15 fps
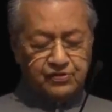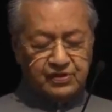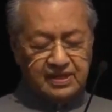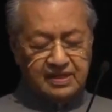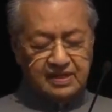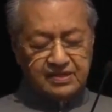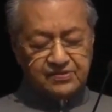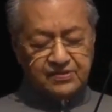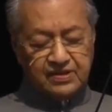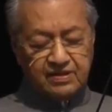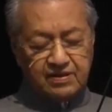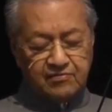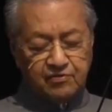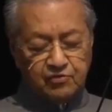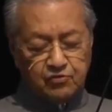industrial
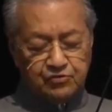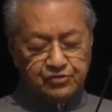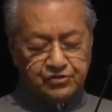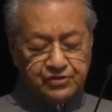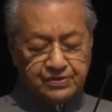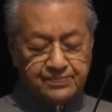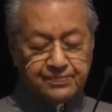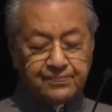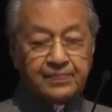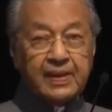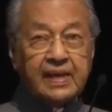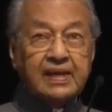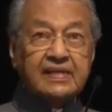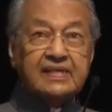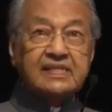revolution
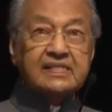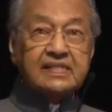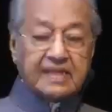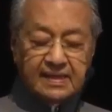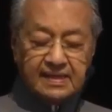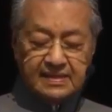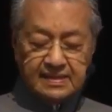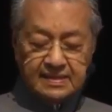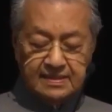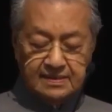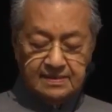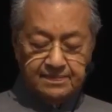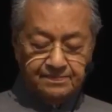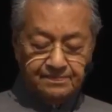is critical,